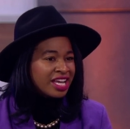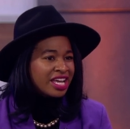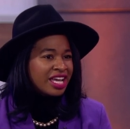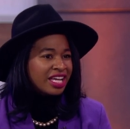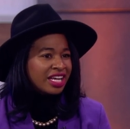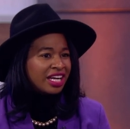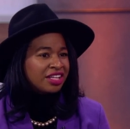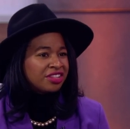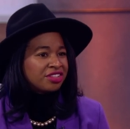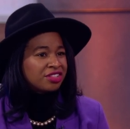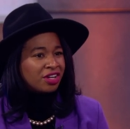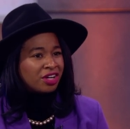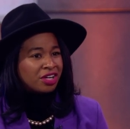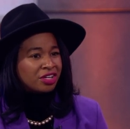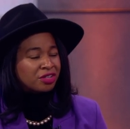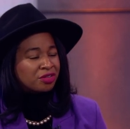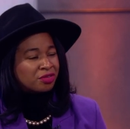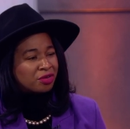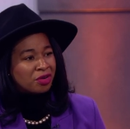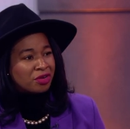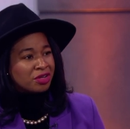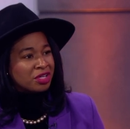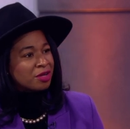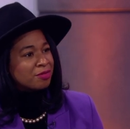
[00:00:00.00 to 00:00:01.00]
And I thought,
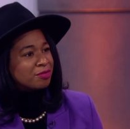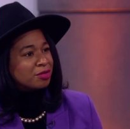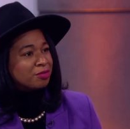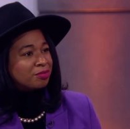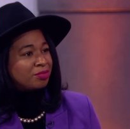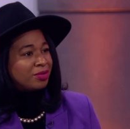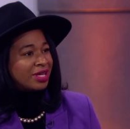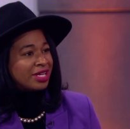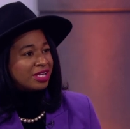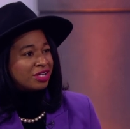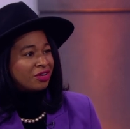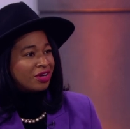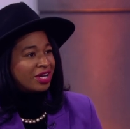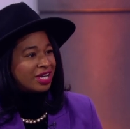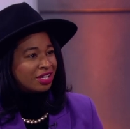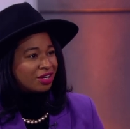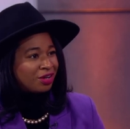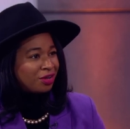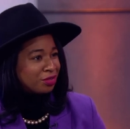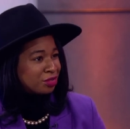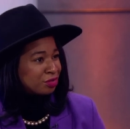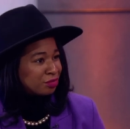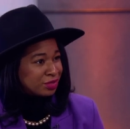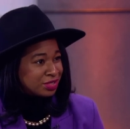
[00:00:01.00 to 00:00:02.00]
growing up in Plano, I had
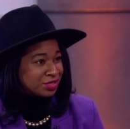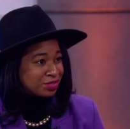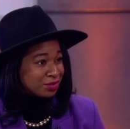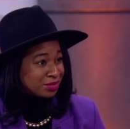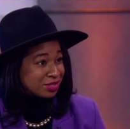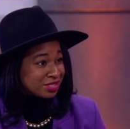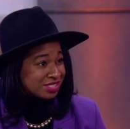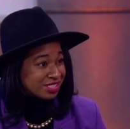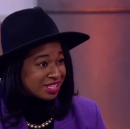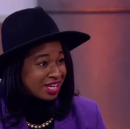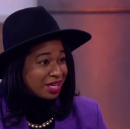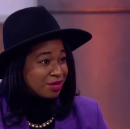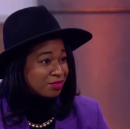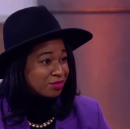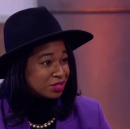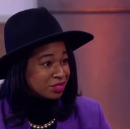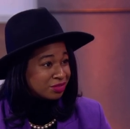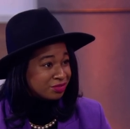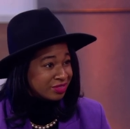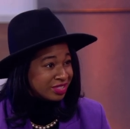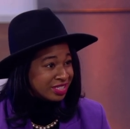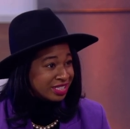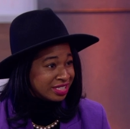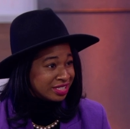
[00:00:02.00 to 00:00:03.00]
all the resources I would
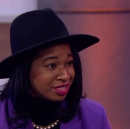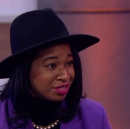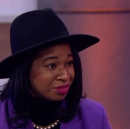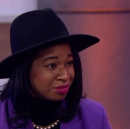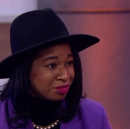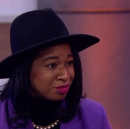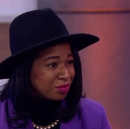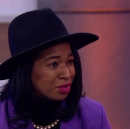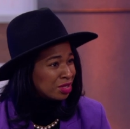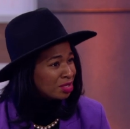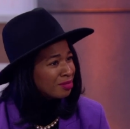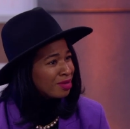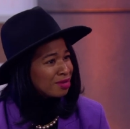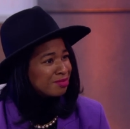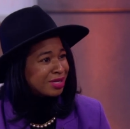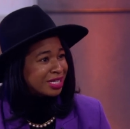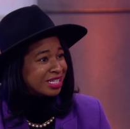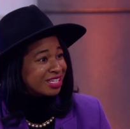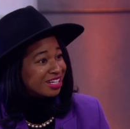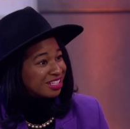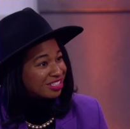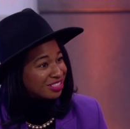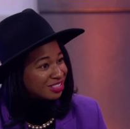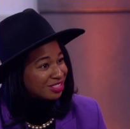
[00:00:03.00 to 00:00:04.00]
have needed. What about my
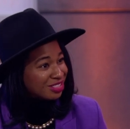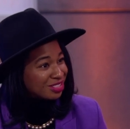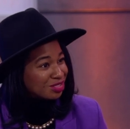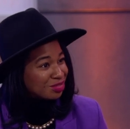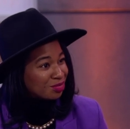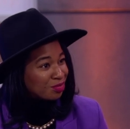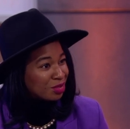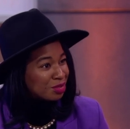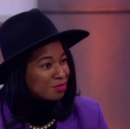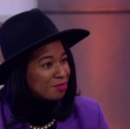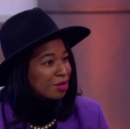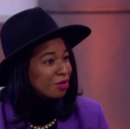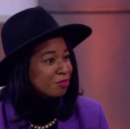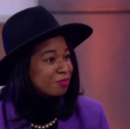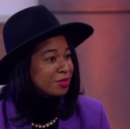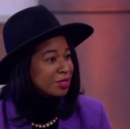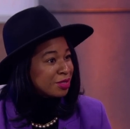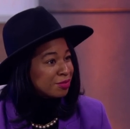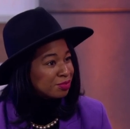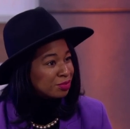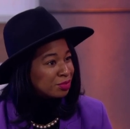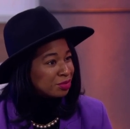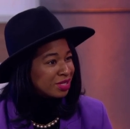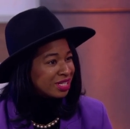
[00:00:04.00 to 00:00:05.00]
cousins? What about
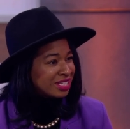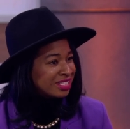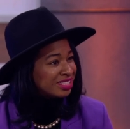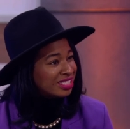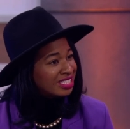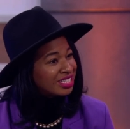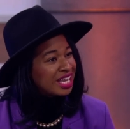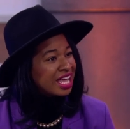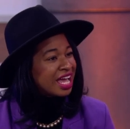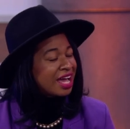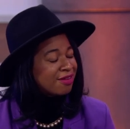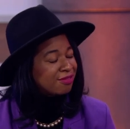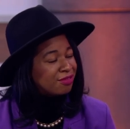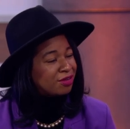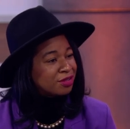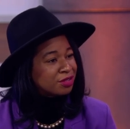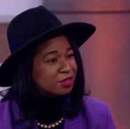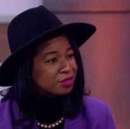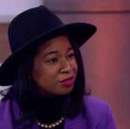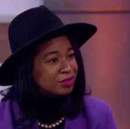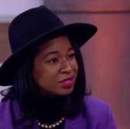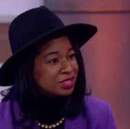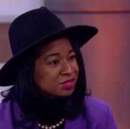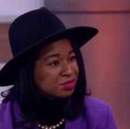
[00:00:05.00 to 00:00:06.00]
people that didn't have all
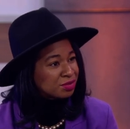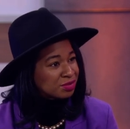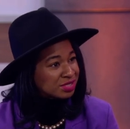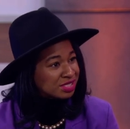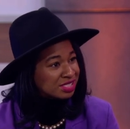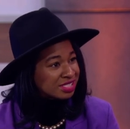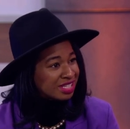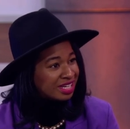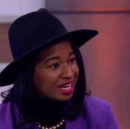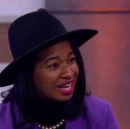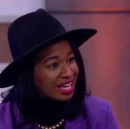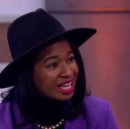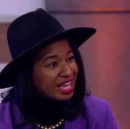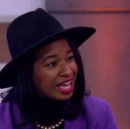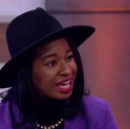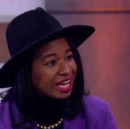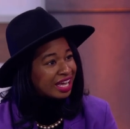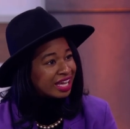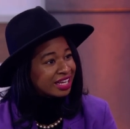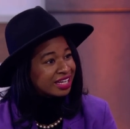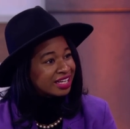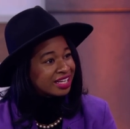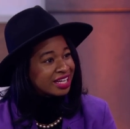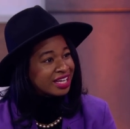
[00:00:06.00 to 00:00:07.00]
the resources that I
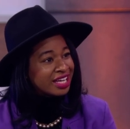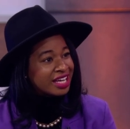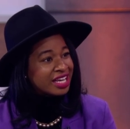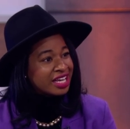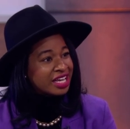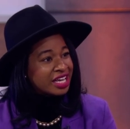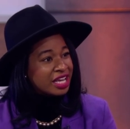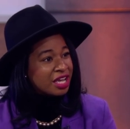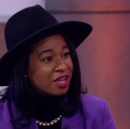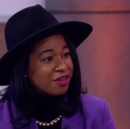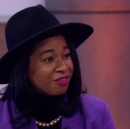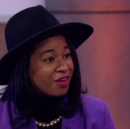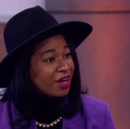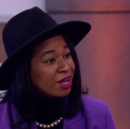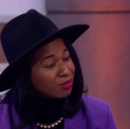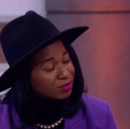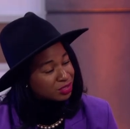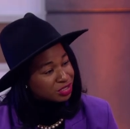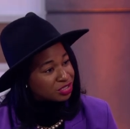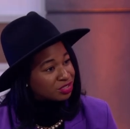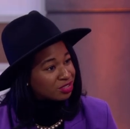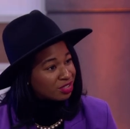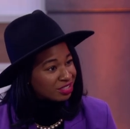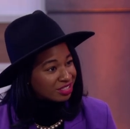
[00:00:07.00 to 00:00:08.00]
had? Mm -hmm. If I
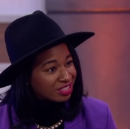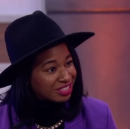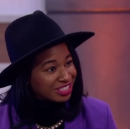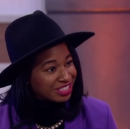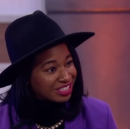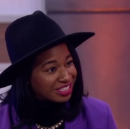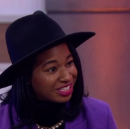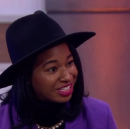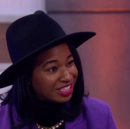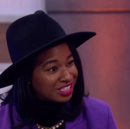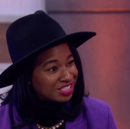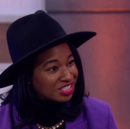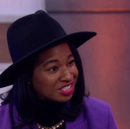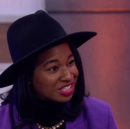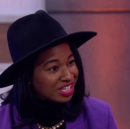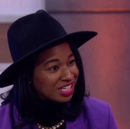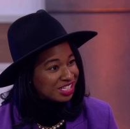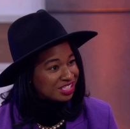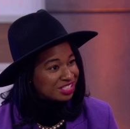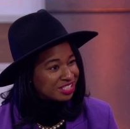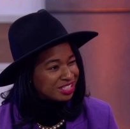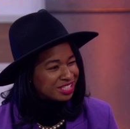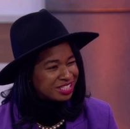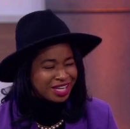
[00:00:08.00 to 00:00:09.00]
was struggling in
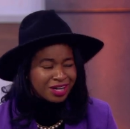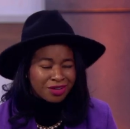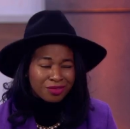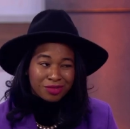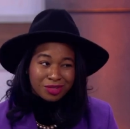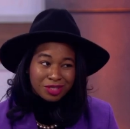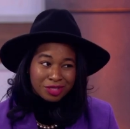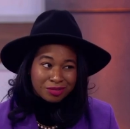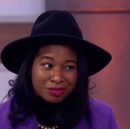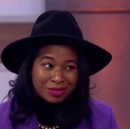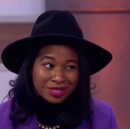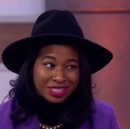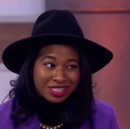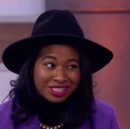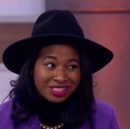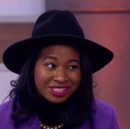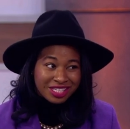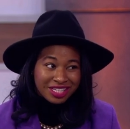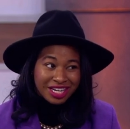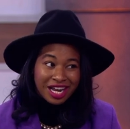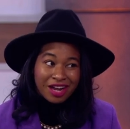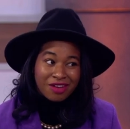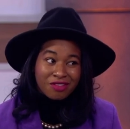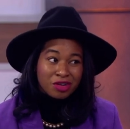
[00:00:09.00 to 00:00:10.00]
education, then that really means
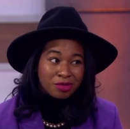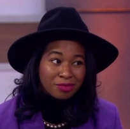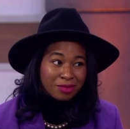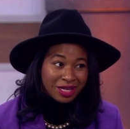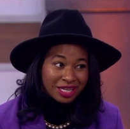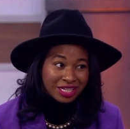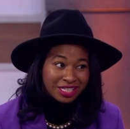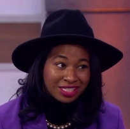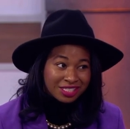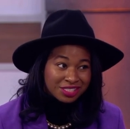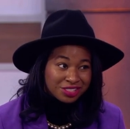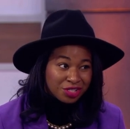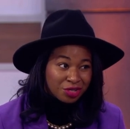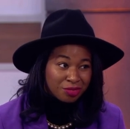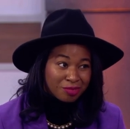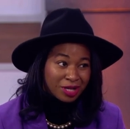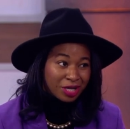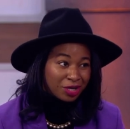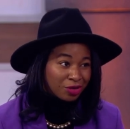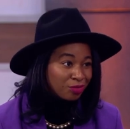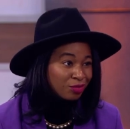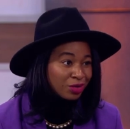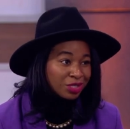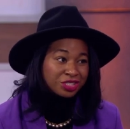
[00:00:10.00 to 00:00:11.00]
that everybody is, no
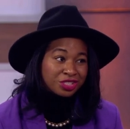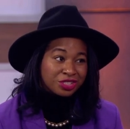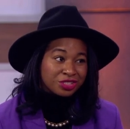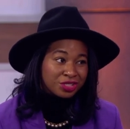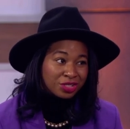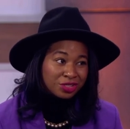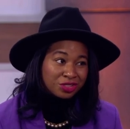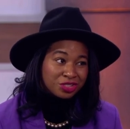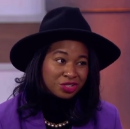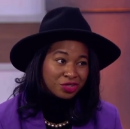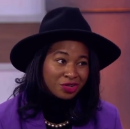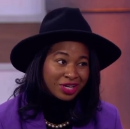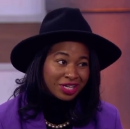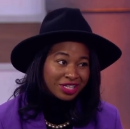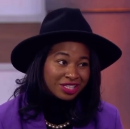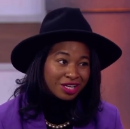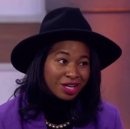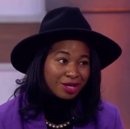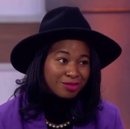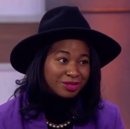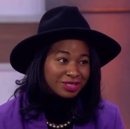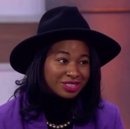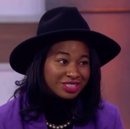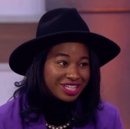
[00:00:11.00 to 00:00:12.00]
matter what your
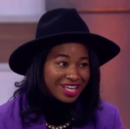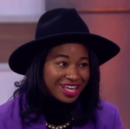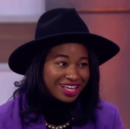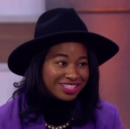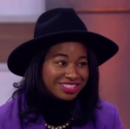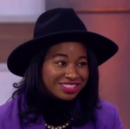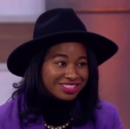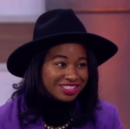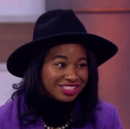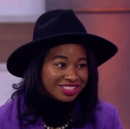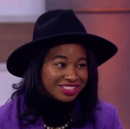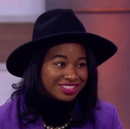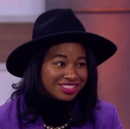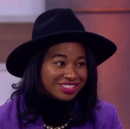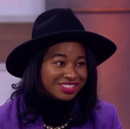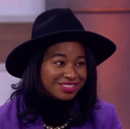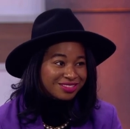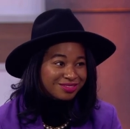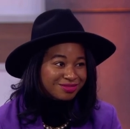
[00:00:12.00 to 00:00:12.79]
socioeconomic status is.